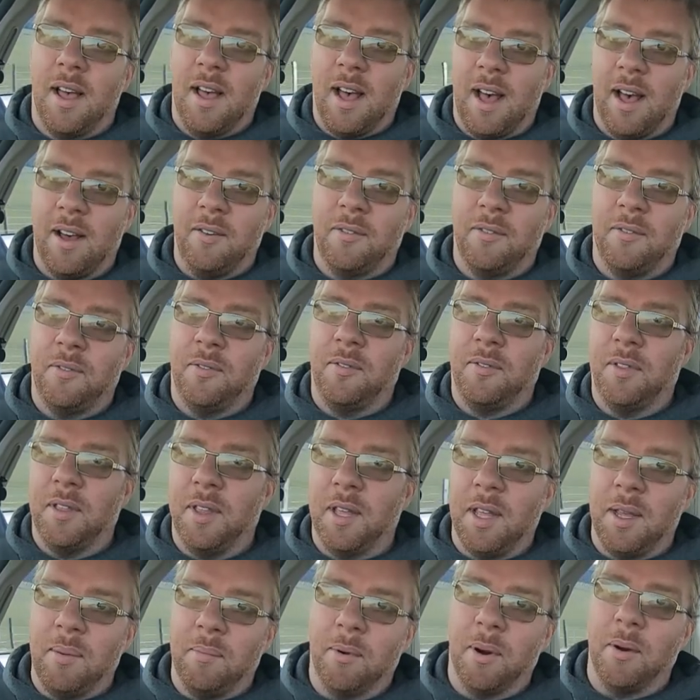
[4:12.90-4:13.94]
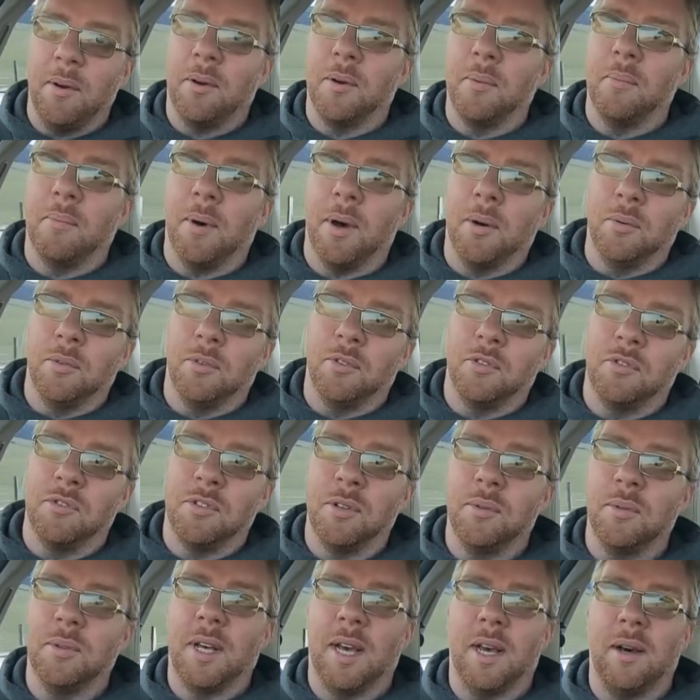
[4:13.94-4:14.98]
have the broken bolts
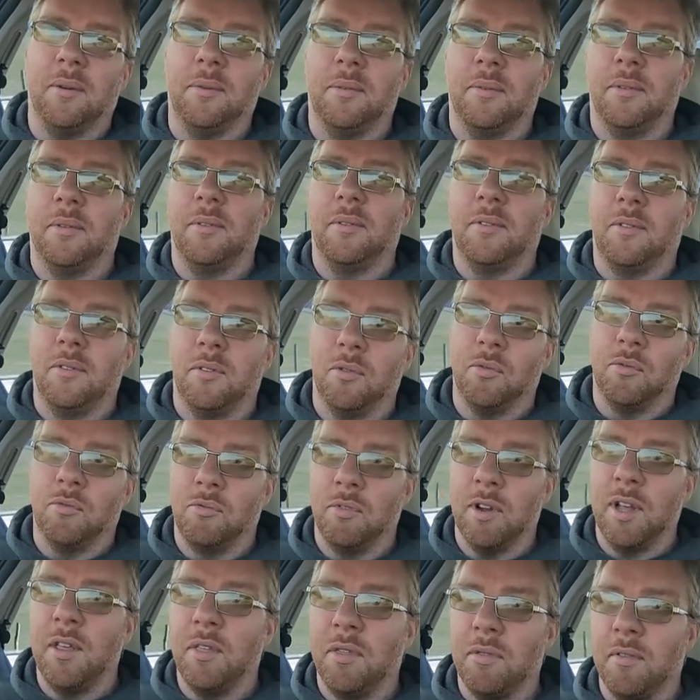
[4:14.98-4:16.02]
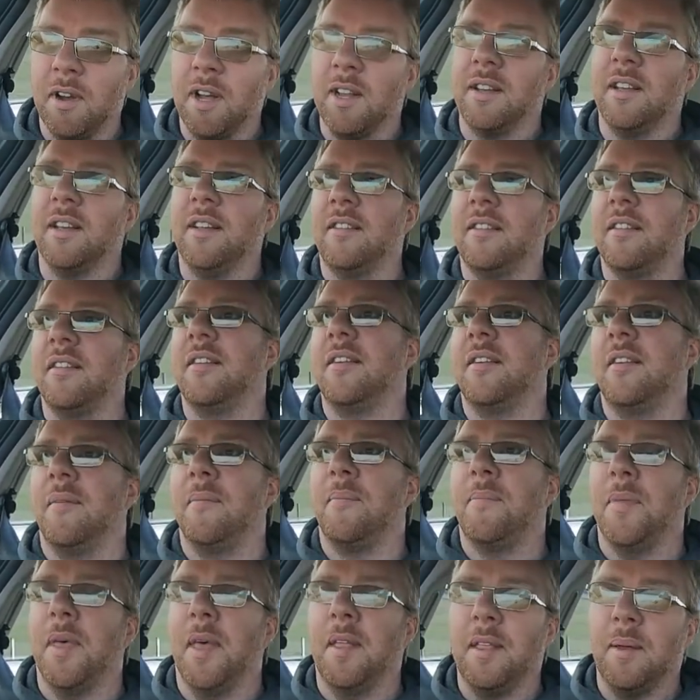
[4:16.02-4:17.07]
drilled out, re-threaded,
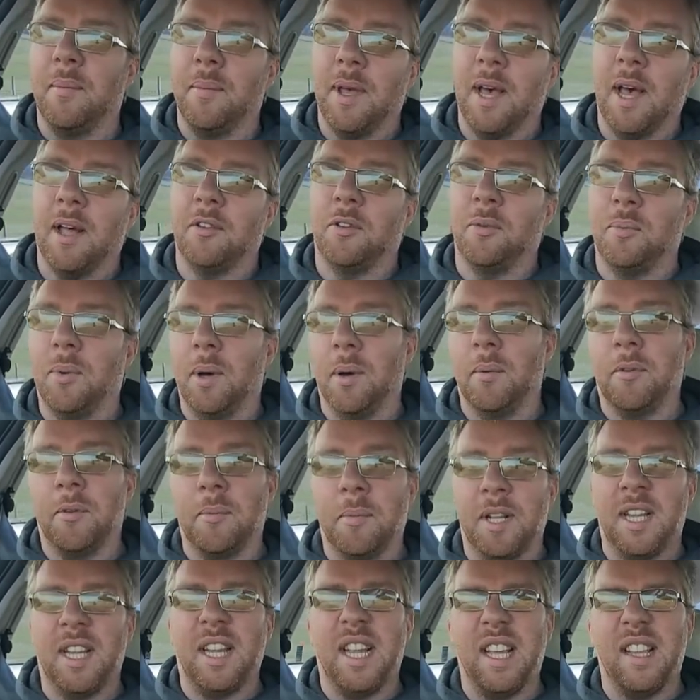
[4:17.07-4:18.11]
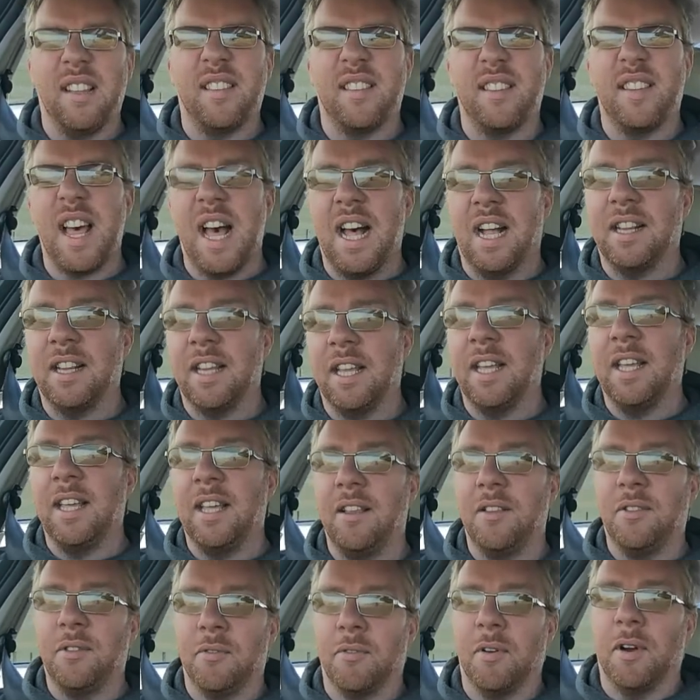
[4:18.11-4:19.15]
and then we had to weld them in exactly
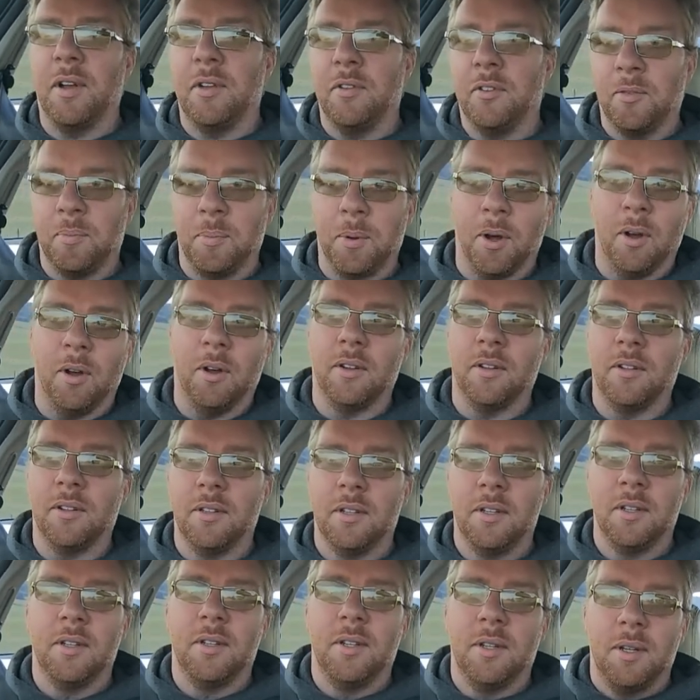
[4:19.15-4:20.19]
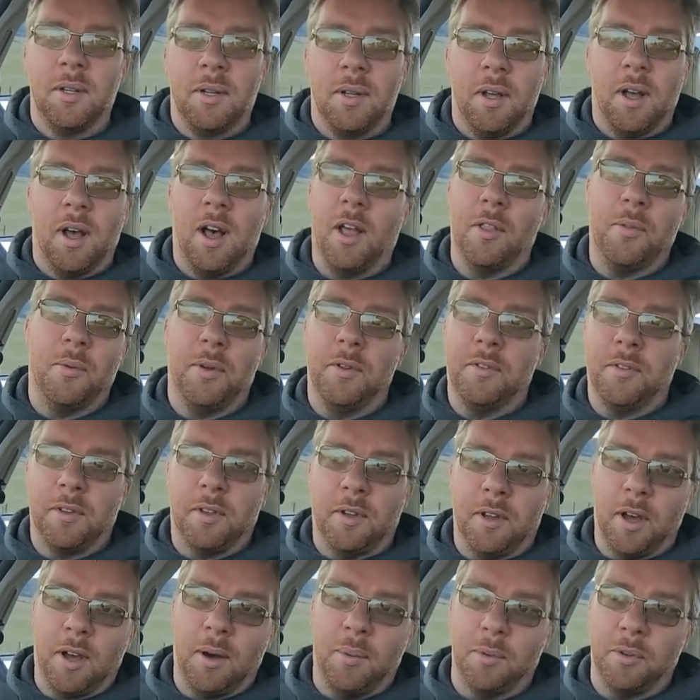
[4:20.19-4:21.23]
the right spot, otherwise
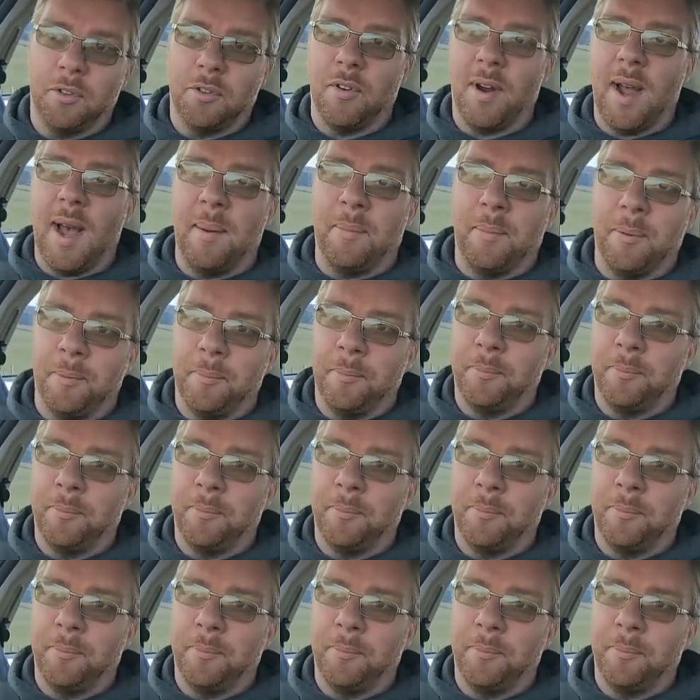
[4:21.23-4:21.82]
the car would crap.